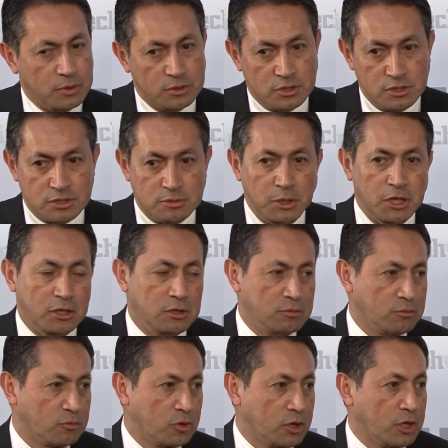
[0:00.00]
to speed
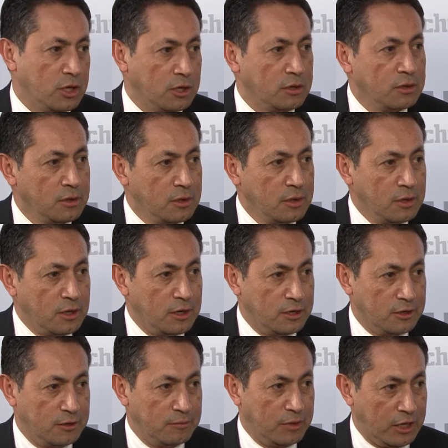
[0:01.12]
and working
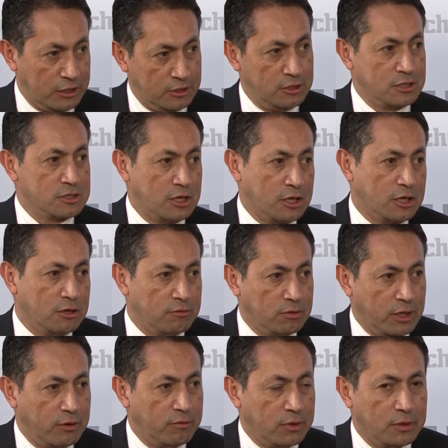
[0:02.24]
at an executive
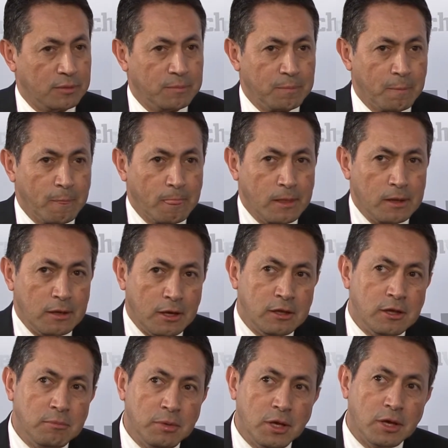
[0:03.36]
level. And
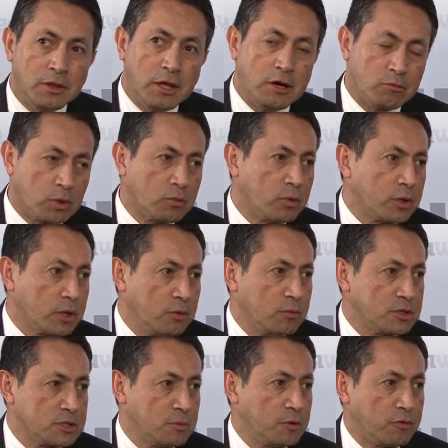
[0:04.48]
then beyond that, we're working
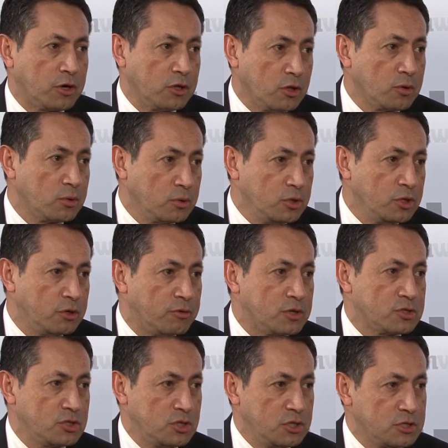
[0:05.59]
with some of our local
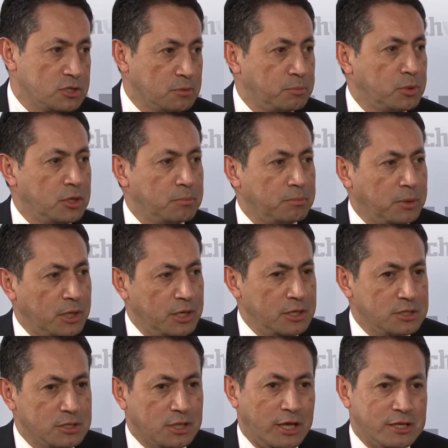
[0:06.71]
universities to put in
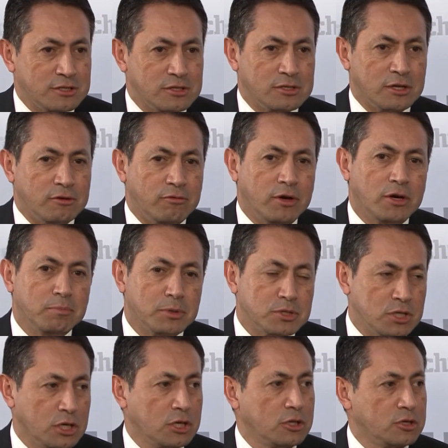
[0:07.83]
place classes that are very
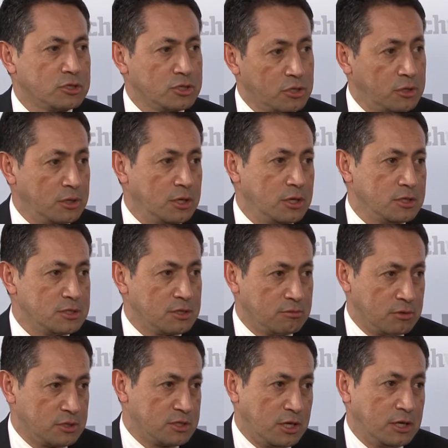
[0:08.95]
particular to the needs of
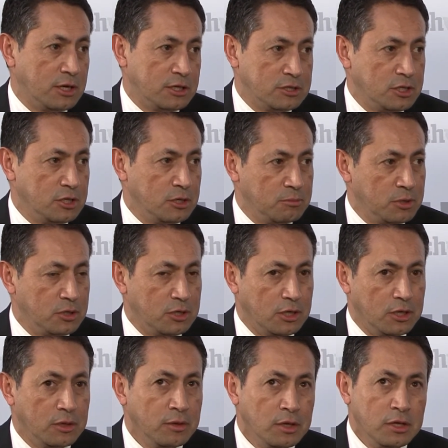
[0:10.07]
the state IT
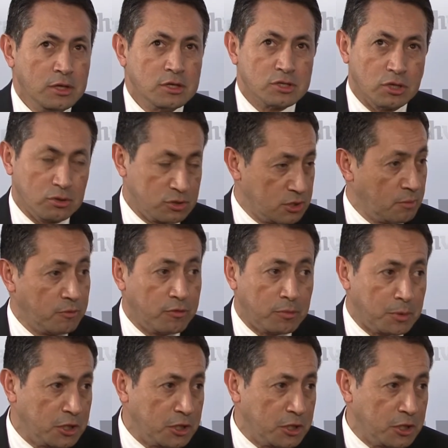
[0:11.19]
community. So some of them